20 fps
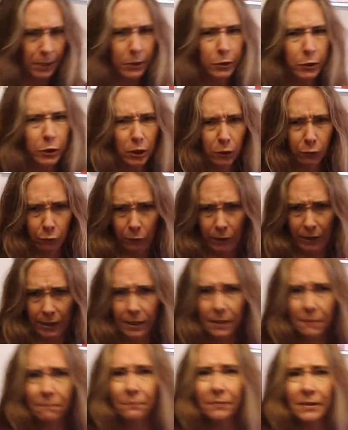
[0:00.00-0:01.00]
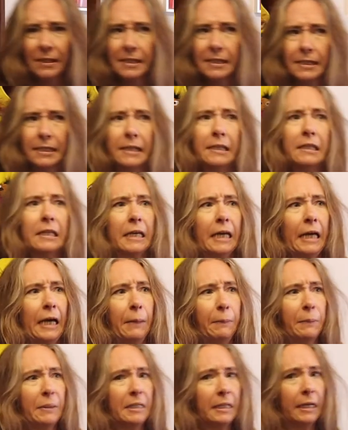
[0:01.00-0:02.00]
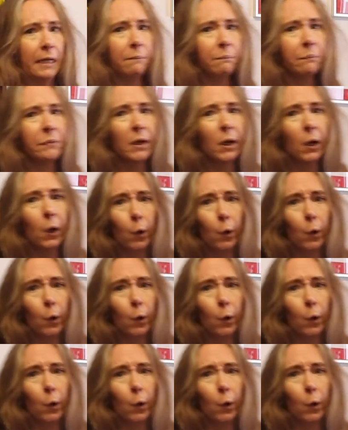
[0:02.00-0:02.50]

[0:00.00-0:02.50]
Jonah, said the captain,